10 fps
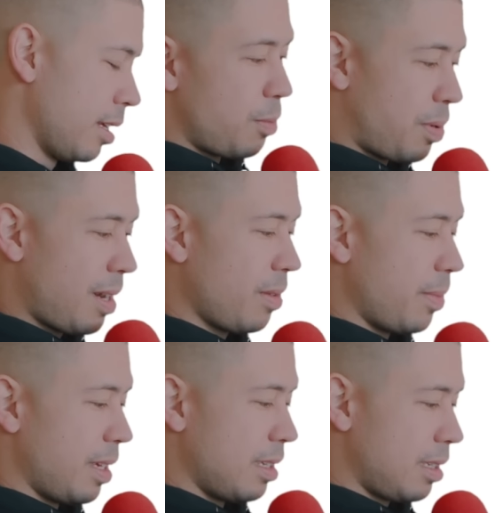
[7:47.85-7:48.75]
The
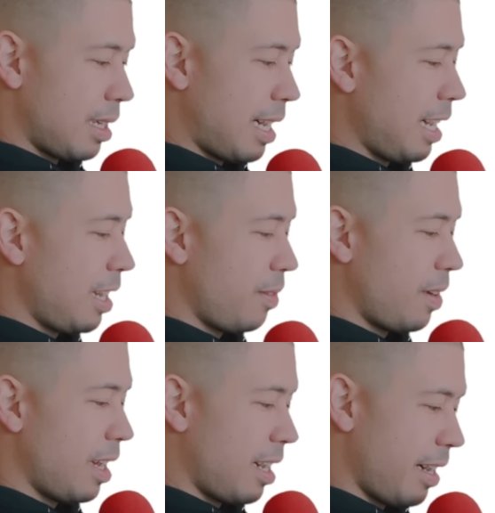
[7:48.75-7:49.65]
problem is, I have
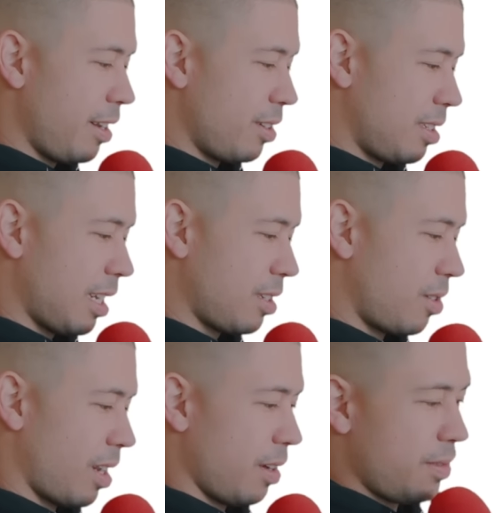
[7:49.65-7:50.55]
a higher sex
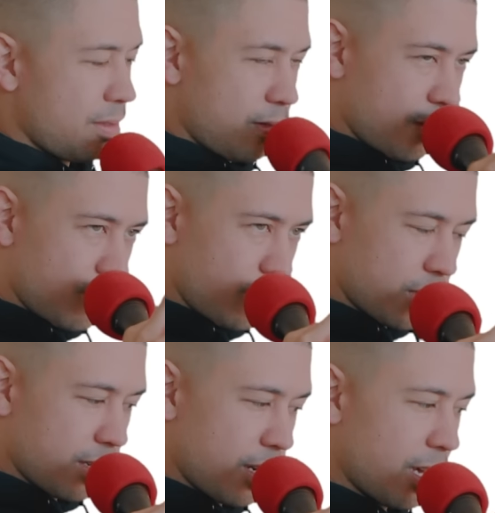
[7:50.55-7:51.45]
drive
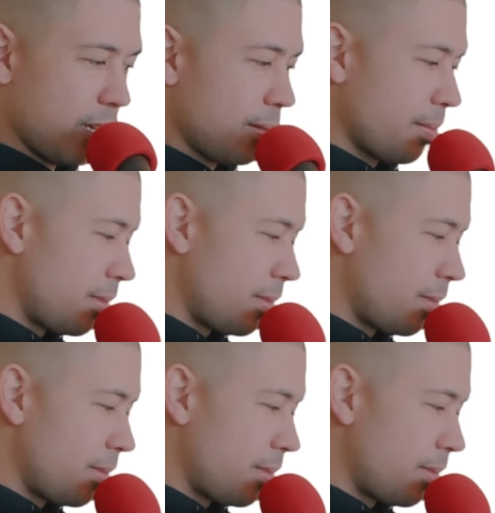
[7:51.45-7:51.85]
once a day,